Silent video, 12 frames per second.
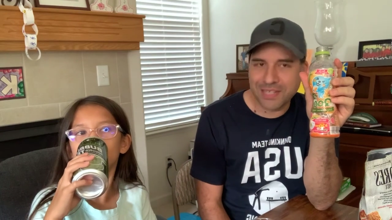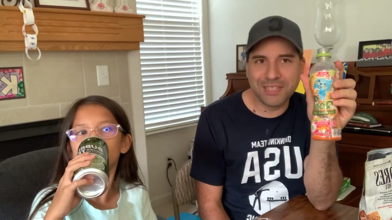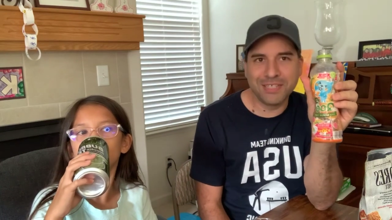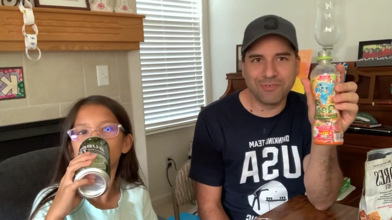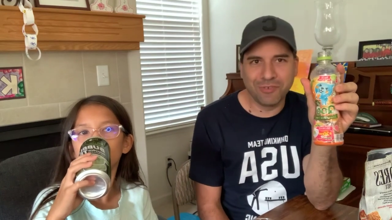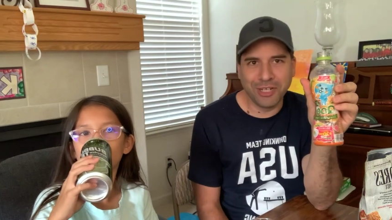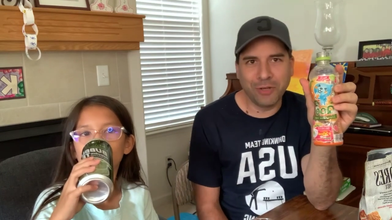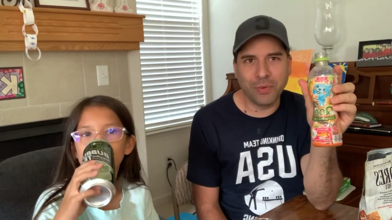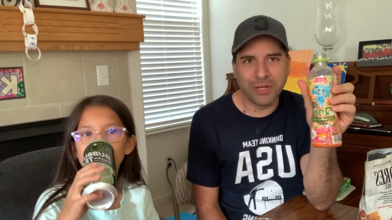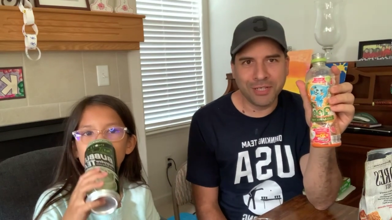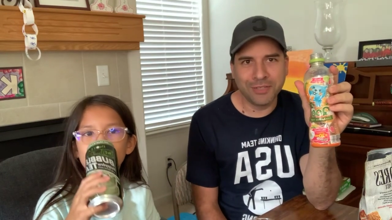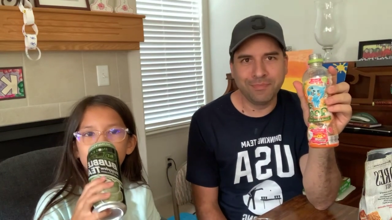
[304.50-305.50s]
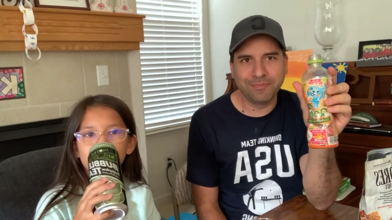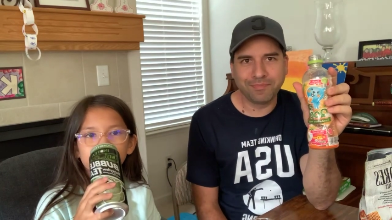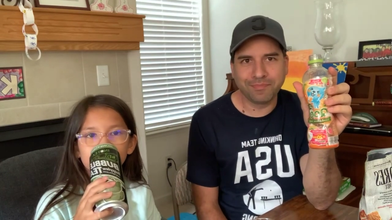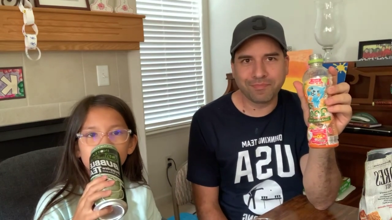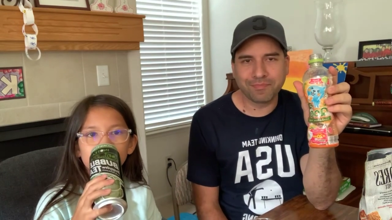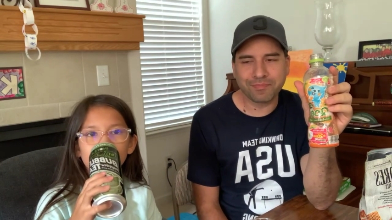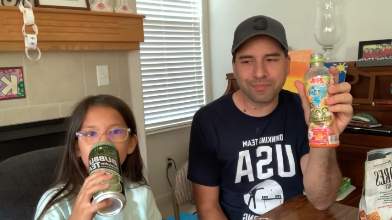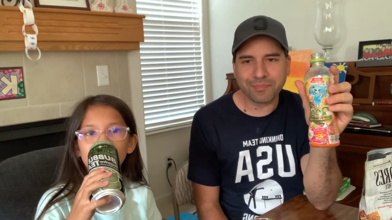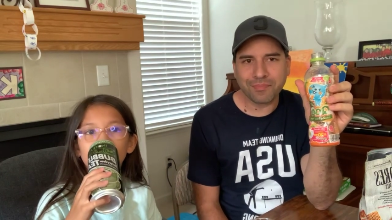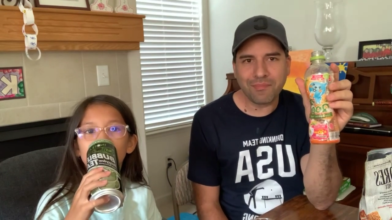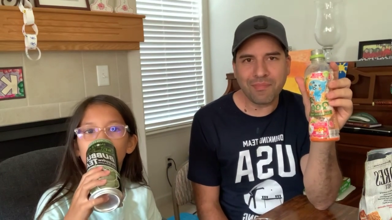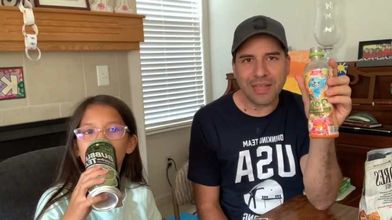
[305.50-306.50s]
Speaker 1: is really weird.
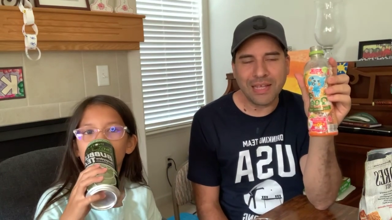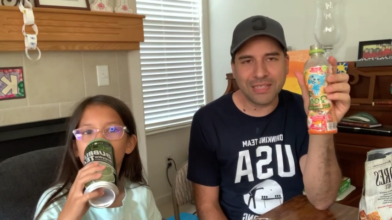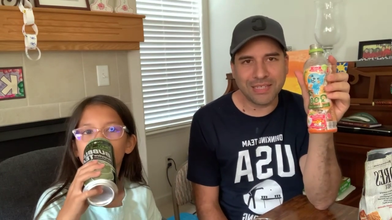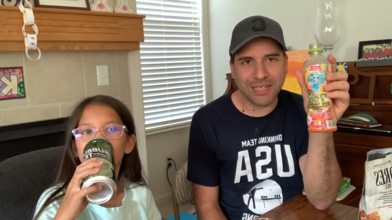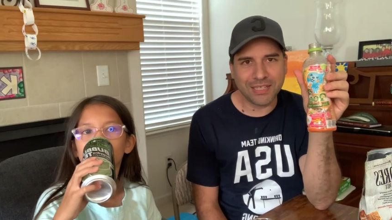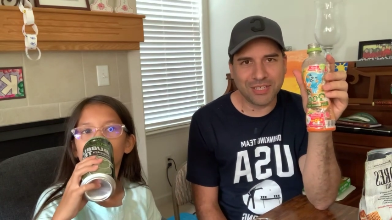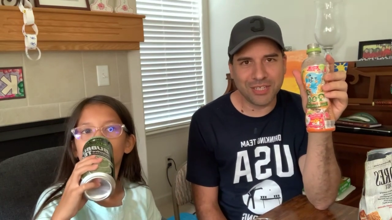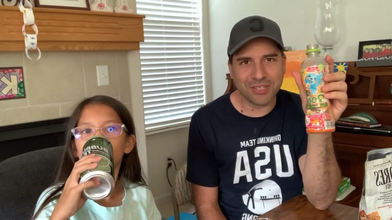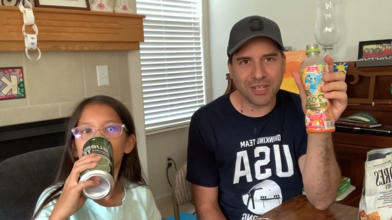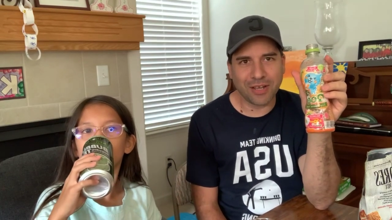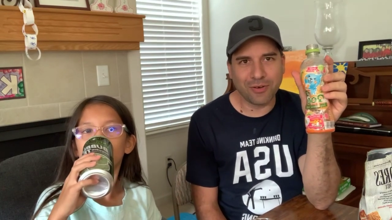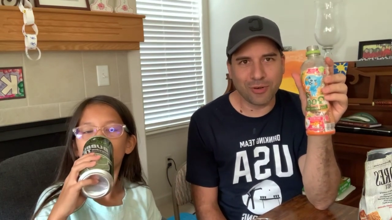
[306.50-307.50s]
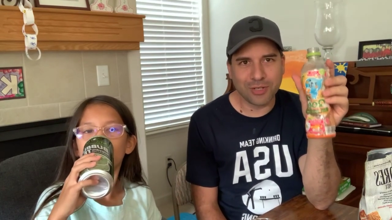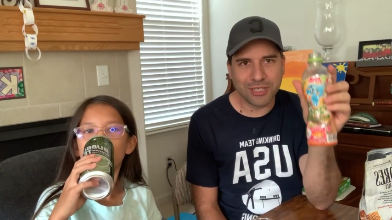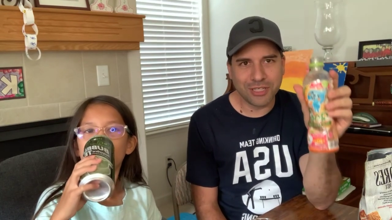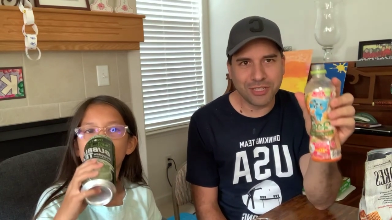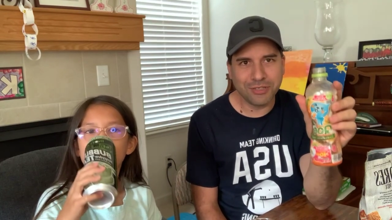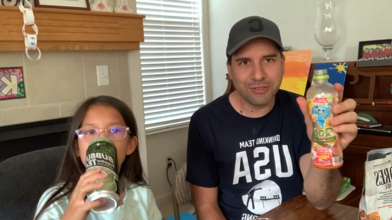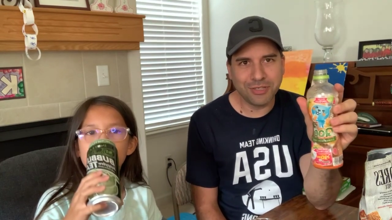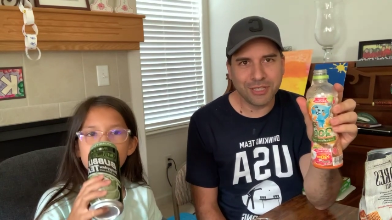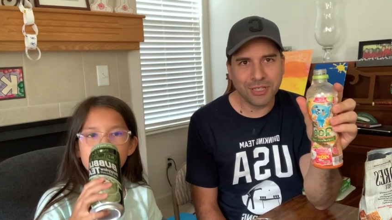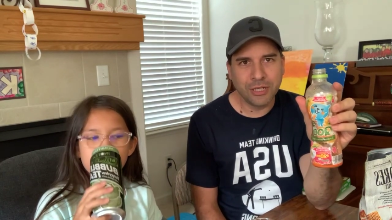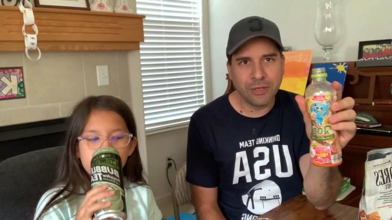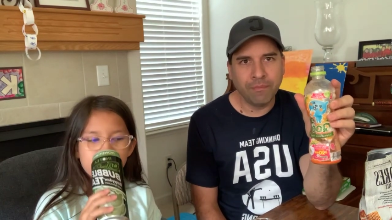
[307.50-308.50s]
It tastes just like orange juice,
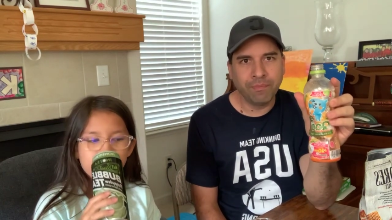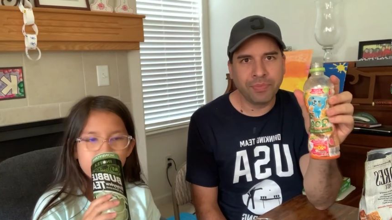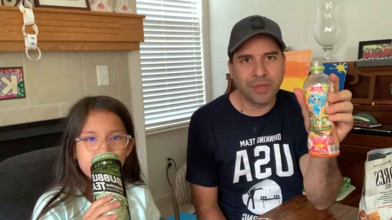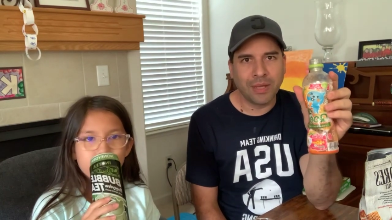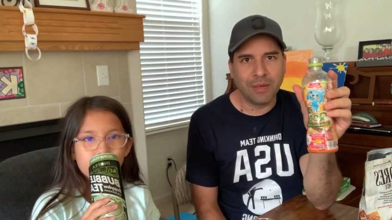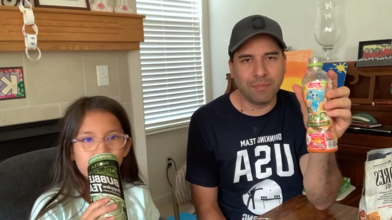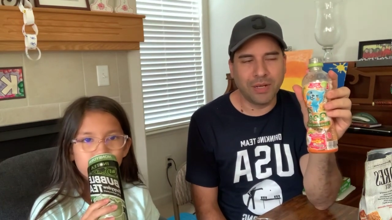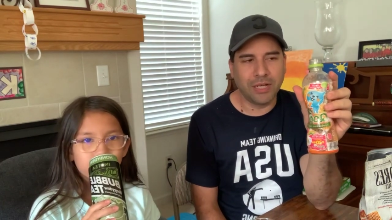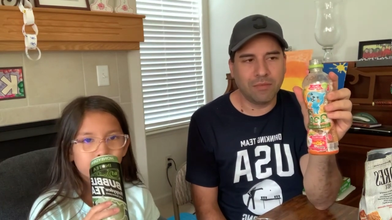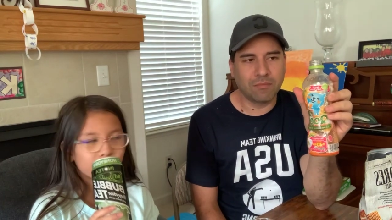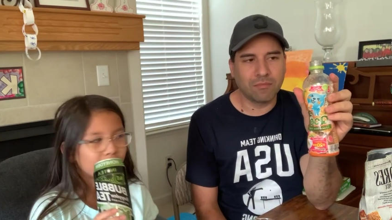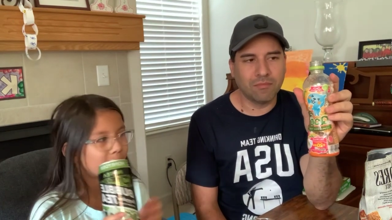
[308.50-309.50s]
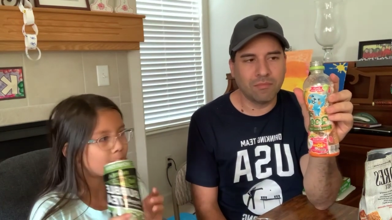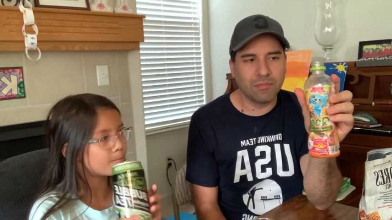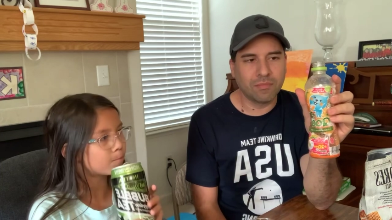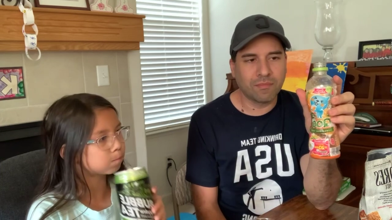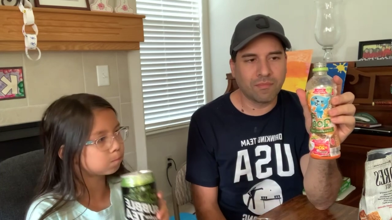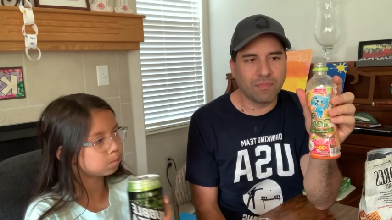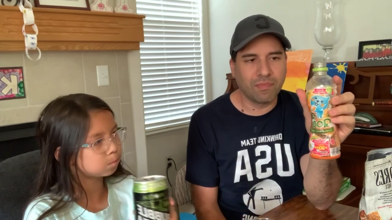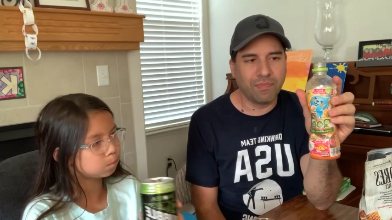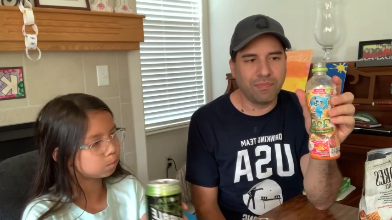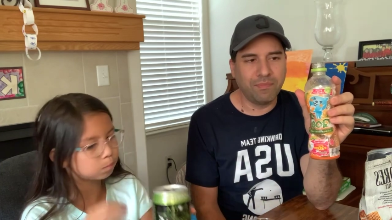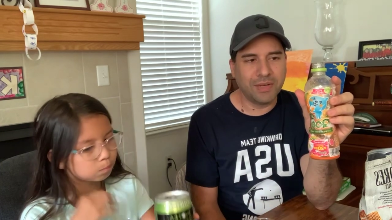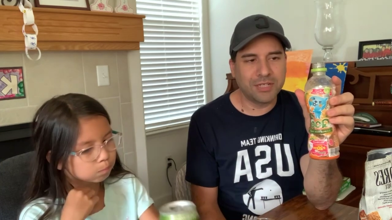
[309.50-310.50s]
but
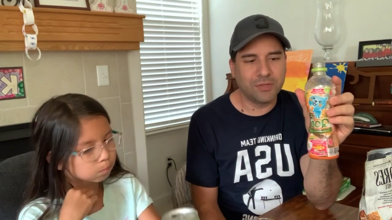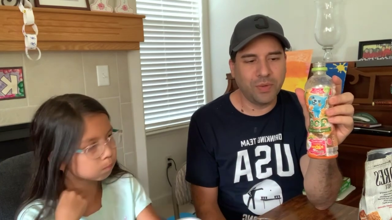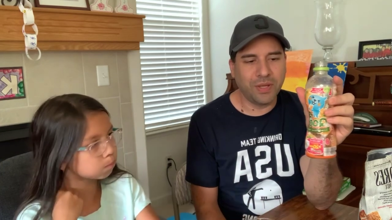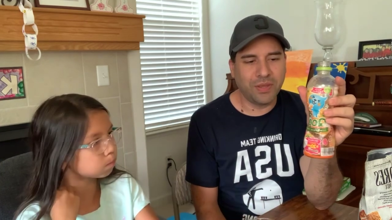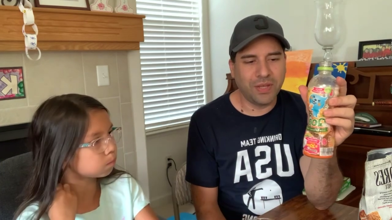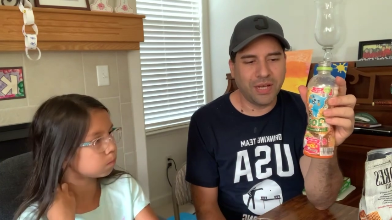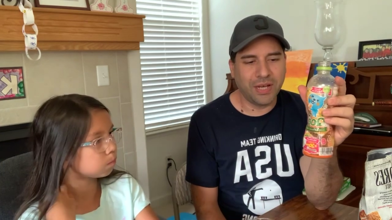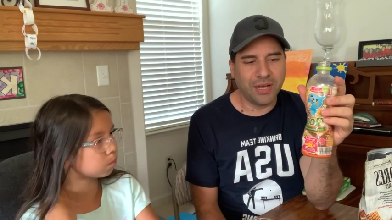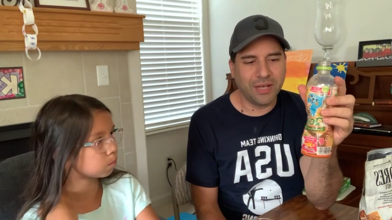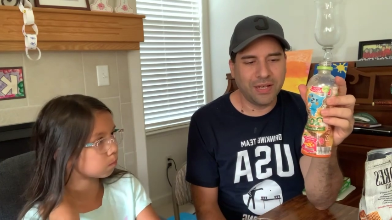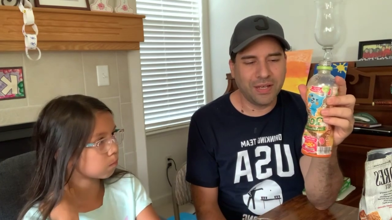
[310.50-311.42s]
mixed with uh,